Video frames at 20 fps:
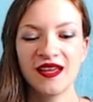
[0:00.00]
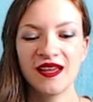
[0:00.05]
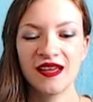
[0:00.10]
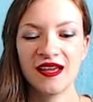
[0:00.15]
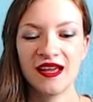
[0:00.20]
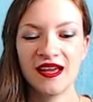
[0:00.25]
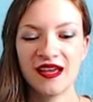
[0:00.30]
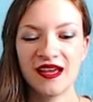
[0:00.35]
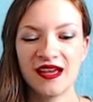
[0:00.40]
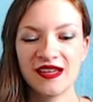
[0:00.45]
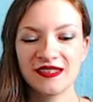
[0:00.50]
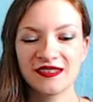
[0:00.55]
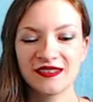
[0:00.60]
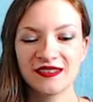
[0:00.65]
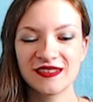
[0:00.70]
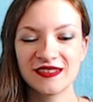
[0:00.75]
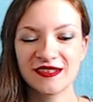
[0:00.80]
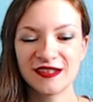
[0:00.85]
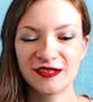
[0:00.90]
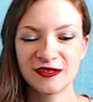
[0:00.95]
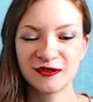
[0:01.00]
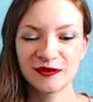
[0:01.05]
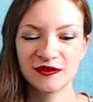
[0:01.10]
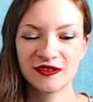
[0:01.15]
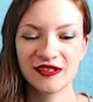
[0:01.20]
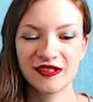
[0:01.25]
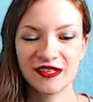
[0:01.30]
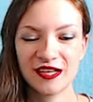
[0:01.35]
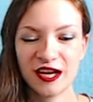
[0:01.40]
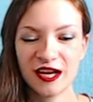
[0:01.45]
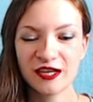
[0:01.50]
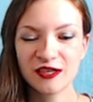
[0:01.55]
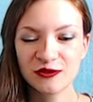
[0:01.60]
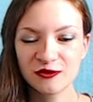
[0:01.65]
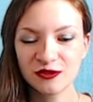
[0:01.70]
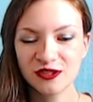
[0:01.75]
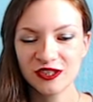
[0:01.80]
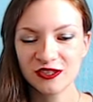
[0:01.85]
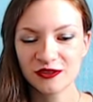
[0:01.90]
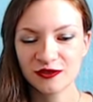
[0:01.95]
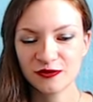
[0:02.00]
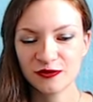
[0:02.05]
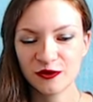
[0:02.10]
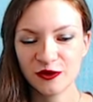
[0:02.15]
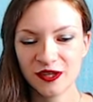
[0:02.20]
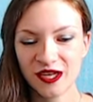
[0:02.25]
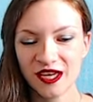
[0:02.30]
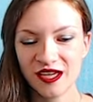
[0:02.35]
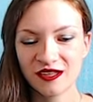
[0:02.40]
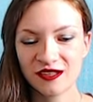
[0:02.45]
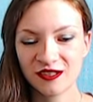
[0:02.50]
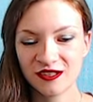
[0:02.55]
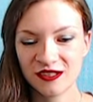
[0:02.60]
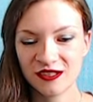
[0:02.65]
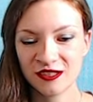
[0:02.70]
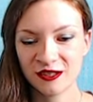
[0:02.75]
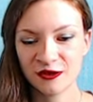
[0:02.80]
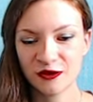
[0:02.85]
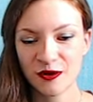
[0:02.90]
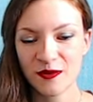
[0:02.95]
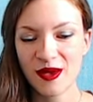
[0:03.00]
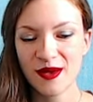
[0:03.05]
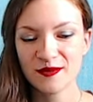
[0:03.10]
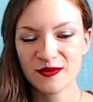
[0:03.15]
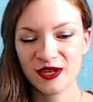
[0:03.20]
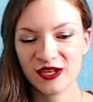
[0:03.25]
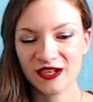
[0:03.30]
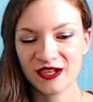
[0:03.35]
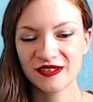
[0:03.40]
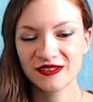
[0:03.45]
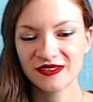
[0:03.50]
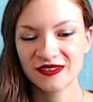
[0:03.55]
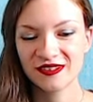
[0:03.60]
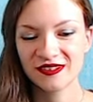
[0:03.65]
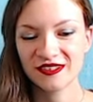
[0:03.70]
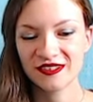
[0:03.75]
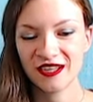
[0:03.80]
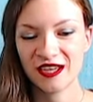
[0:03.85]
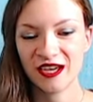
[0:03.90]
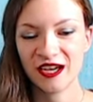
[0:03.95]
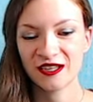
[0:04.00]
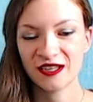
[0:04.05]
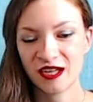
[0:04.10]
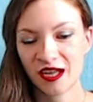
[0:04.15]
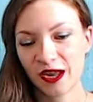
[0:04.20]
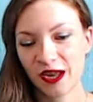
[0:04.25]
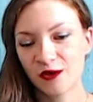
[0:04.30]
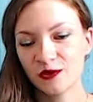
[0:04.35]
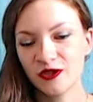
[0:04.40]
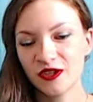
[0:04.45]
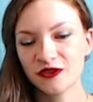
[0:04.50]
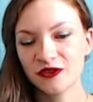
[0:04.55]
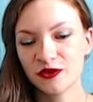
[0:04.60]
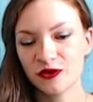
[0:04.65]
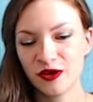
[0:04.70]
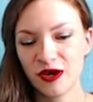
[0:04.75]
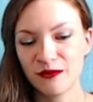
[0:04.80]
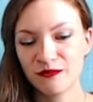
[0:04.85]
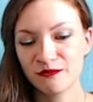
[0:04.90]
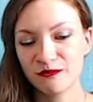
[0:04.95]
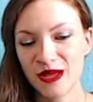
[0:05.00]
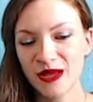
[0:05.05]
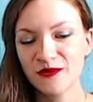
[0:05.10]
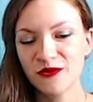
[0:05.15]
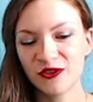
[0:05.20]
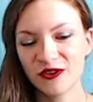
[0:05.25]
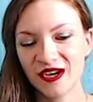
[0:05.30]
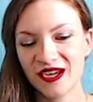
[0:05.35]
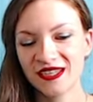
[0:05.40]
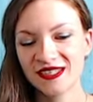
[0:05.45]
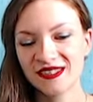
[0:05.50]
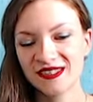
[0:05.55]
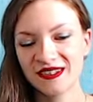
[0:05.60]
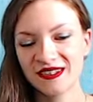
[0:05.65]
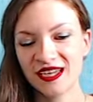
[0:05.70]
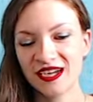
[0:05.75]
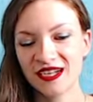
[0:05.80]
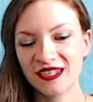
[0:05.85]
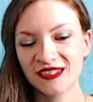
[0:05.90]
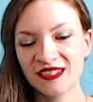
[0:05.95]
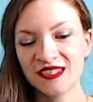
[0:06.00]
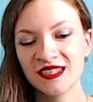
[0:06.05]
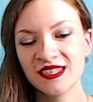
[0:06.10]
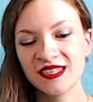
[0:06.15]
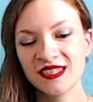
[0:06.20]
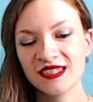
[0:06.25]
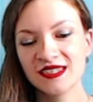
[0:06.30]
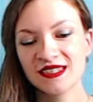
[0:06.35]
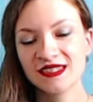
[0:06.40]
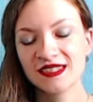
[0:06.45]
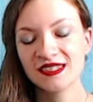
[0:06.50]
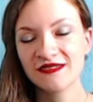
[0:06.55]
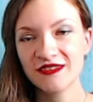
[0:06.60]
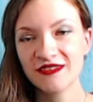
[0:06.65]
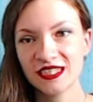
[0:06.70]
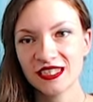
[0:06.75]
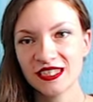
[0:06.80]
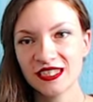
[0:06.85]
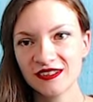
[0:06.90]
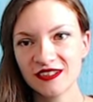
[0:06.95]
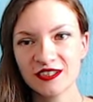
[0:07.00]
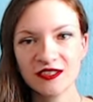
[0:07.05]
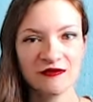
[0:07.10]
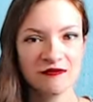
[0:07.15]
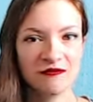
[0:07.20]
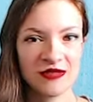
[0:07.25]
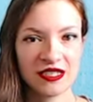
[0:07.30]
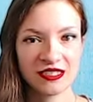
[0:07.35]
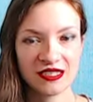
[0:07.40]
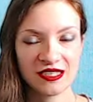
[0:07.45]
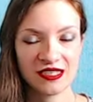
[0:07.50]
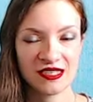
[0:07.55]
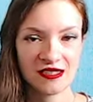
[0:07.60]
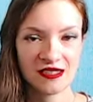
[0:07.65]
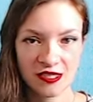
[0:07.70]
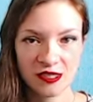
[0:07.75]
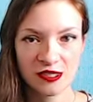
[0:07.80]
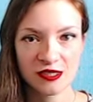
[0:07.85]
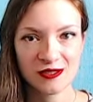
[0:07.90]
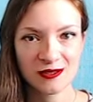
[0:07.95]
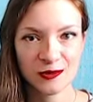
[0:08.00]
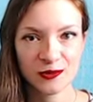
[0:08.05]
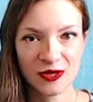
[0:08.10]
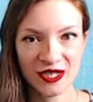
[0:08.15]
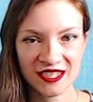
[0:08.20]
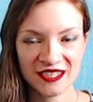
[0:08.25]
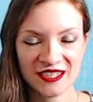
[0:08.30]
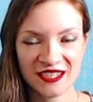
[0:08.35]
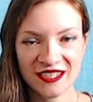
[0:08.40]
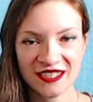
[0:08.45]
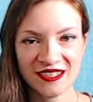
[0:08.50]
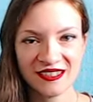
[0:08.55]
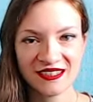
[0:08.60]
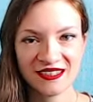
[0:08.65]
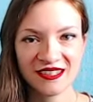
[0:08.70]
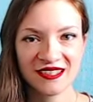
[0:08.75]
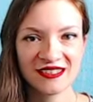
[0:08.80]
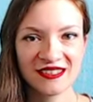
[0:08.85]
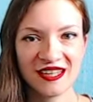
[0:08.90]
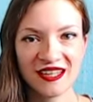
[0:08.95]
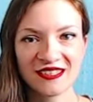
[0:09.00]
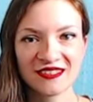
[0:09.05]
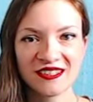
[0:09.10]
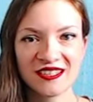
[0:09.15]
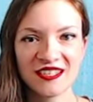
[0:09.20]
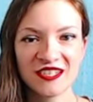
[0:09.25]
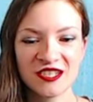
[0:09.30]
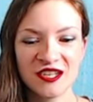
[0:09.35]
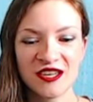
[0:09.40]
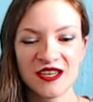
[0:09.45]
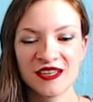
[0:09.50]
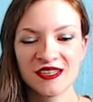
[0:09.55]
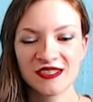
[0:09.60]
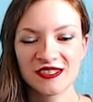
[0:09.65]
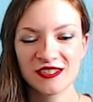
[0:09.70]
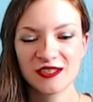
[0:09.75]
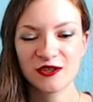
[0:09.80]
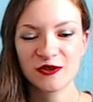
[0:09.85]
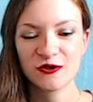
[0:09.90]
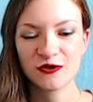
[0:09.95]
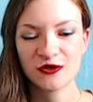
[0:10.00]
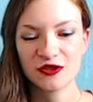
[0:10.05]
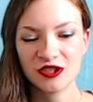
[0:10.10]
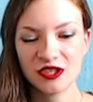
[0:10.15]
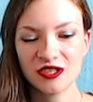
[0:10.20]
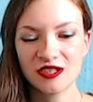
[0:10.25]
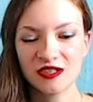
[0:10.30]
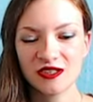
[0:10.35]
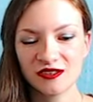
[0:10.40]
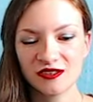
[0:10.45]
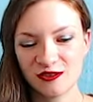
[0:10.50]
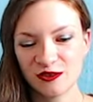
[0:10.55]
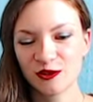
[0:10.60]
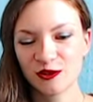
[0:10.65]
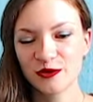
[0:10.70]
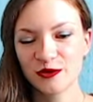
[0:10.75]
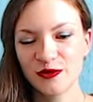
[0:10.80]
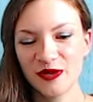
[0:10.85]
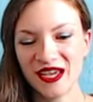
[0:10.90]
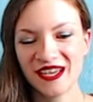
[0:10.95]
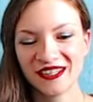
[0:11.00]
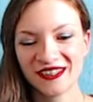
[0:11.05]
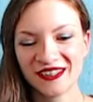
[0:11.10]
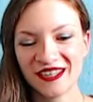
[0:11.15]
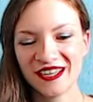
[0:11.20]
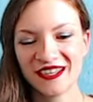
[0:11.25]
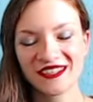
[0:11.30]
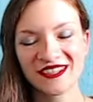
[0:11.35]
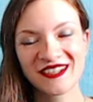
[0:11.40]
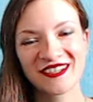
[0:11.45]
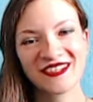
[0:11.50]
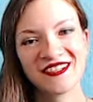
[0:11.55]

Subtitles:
And I couldn't remember, yeah, I couldn't memorize that sweater, it is sweater in English, so she told me, like,